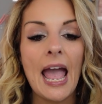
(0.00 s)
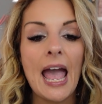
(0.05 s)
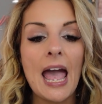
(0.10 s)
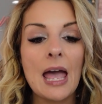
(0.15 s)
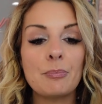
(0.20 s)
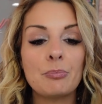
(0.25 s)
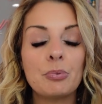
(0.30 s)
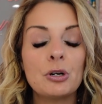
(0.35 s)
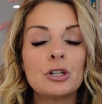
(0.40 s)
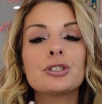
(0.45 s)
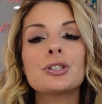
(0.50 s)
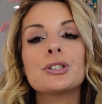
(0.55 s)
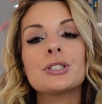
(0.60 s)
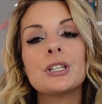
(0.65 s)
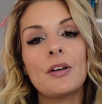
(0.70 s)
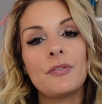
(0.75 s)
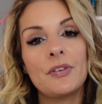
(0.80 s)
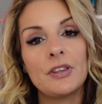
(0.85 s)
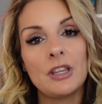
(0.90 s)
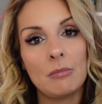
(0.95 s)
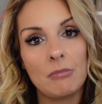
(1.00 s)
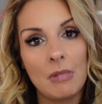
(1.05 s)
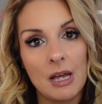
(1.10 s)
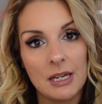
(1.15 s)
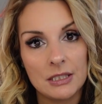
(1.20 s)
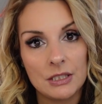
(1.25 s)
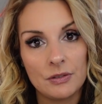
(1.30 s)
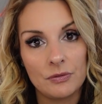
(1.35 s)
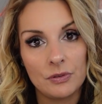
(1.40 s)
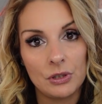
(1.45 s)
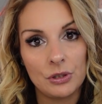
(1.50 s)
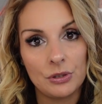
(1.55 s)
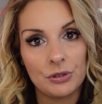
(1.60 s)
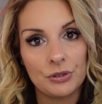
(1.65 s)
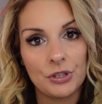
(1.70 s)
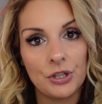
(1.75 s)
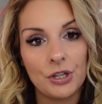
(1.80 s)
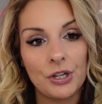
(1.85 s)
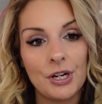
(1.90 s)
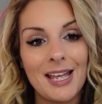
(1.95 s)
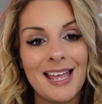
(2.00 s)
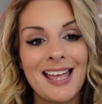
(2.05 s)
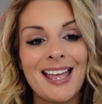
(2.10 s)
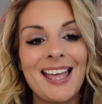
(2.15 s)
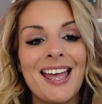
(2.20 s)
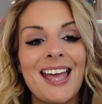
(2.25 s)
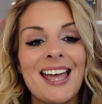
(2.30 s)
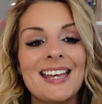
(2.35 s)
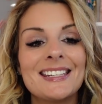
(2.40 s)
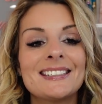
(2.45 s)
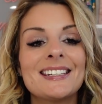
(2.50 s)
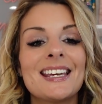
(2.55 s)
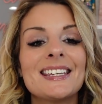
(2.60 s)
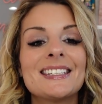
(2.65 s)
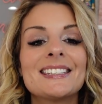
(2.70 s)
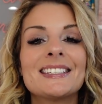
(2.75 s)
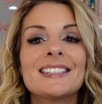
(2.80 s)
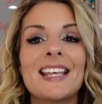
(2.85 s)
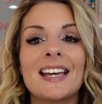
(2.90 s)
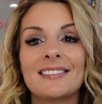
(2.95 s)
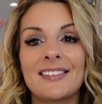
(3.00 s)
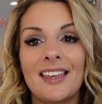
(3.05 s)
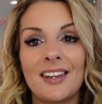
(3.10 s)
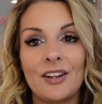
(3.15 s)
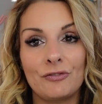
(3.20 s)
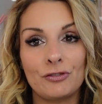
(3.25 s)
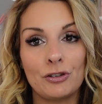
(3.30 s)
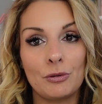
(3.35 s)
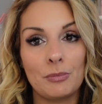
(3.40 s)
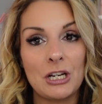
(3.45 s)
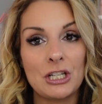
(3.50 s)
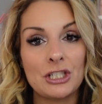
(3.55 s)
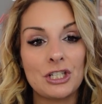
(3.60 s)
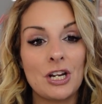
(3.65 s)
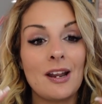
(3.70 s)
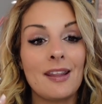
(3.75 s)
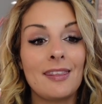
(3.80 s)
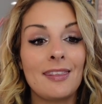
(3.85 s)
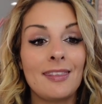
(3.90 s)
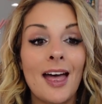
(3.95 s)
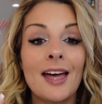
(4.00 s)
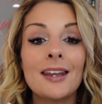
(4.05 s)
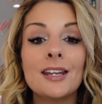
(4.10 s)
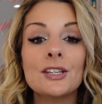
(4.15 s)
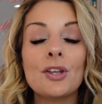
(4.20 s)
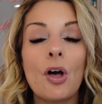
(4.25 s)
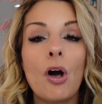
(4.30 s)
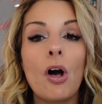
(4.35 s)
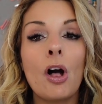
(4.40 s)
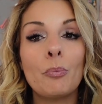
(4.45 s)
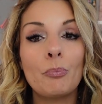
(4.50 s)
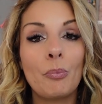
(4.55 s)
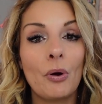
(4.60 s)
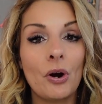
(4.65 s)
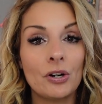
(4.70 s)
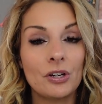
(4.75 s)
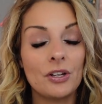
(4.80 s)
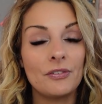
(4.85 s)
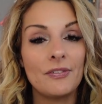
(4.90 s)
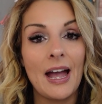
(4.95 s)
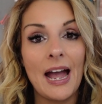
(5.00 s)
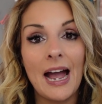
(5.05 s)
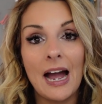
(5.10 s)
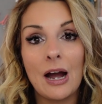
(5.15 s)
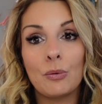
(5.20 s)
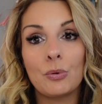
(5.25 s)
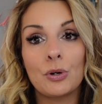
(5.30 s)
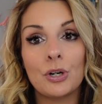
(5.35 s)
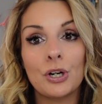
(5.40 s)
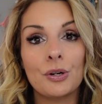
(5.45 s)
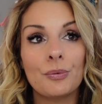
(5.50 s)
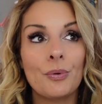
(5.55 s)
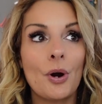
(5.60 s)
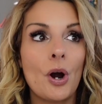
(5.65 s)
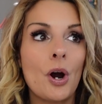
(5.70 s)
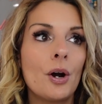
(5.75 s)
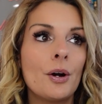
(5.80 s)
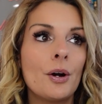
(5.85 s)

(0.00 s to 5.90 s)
and put yourself in the mind of a learner and dissect that information. That is all part of our